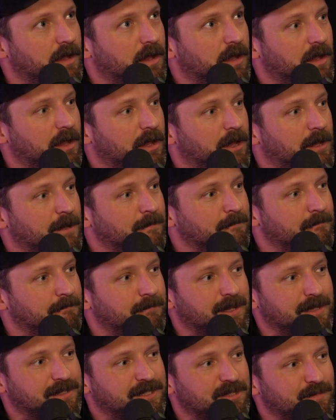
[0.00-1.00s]
if it's a battalion,
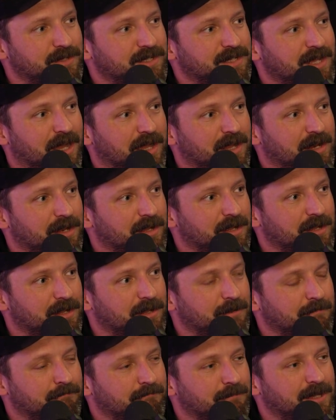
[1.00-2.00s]
I would guess
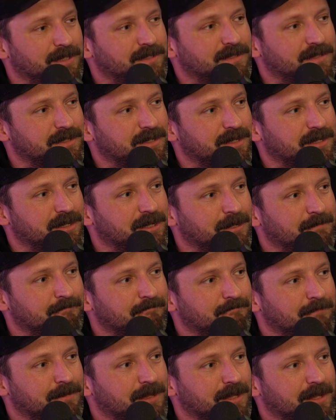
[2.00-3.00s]
900 or less than
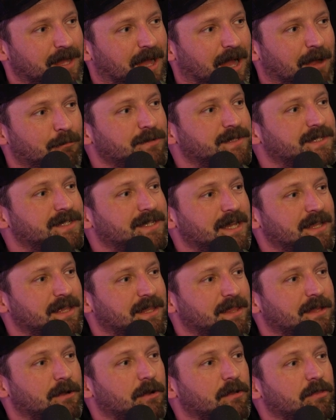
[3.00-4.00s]
900. I would say
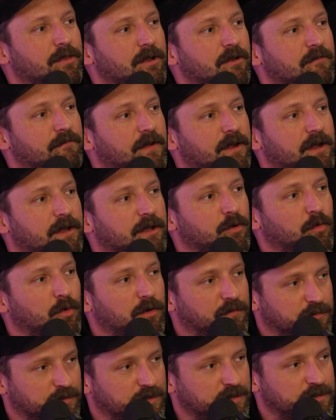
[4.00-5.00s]
that they're very
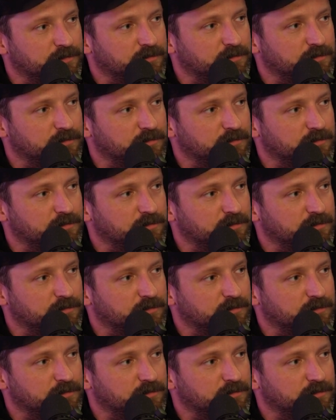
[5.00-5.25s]
equivalent.